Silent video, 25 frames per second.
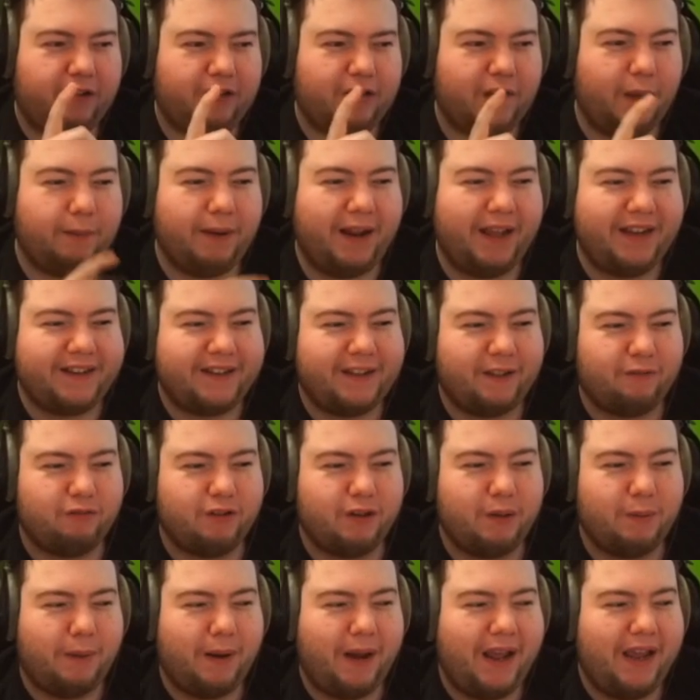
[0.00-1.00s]
double
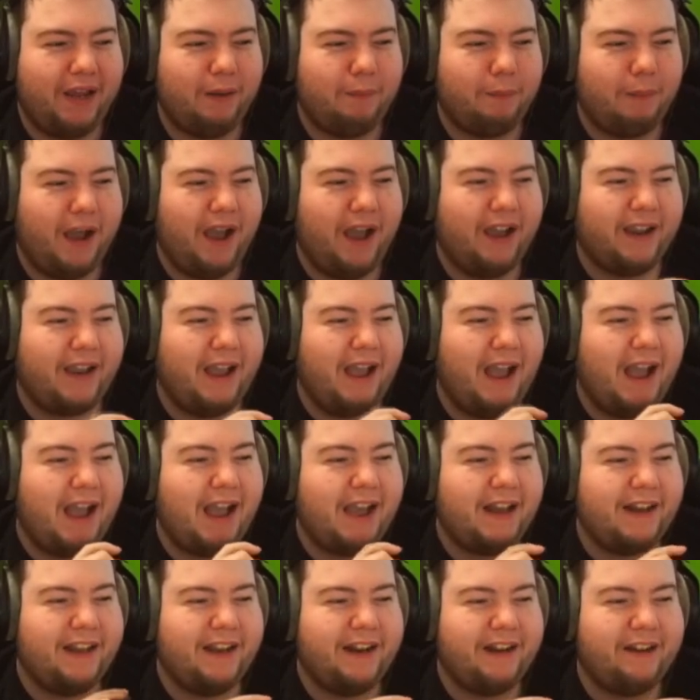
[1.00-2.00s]
83 player pack,
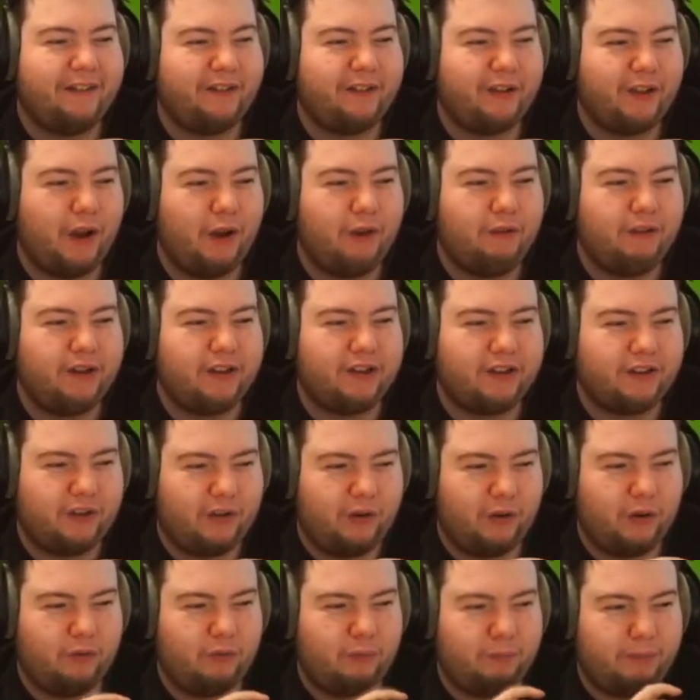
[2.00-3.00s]
and it is going
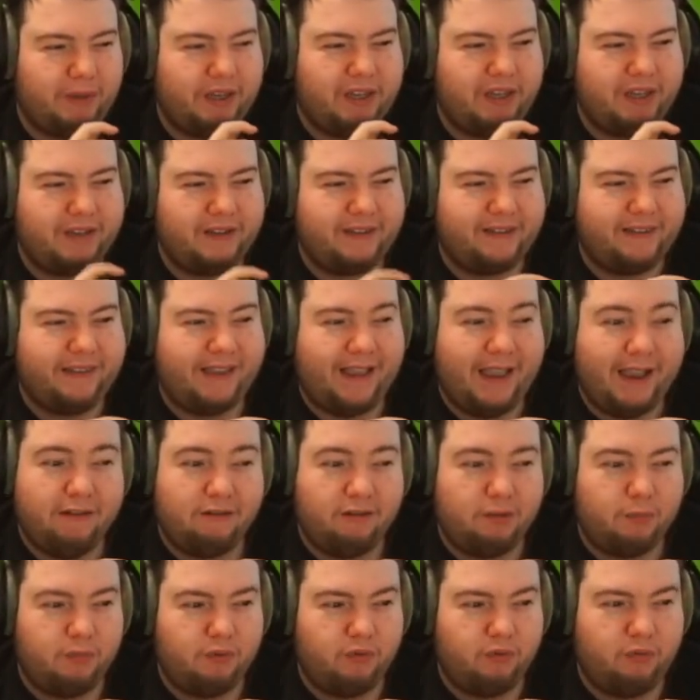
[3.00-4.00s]
to be
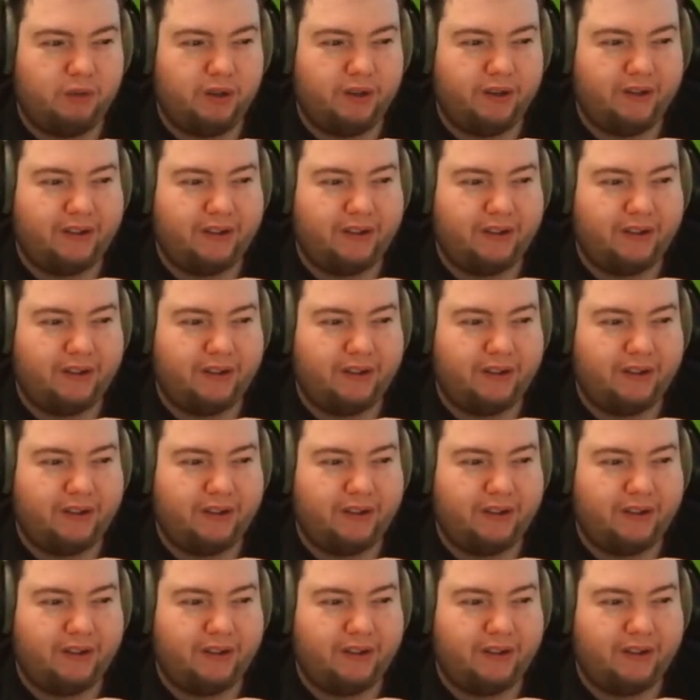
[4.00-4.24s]
terrible. Is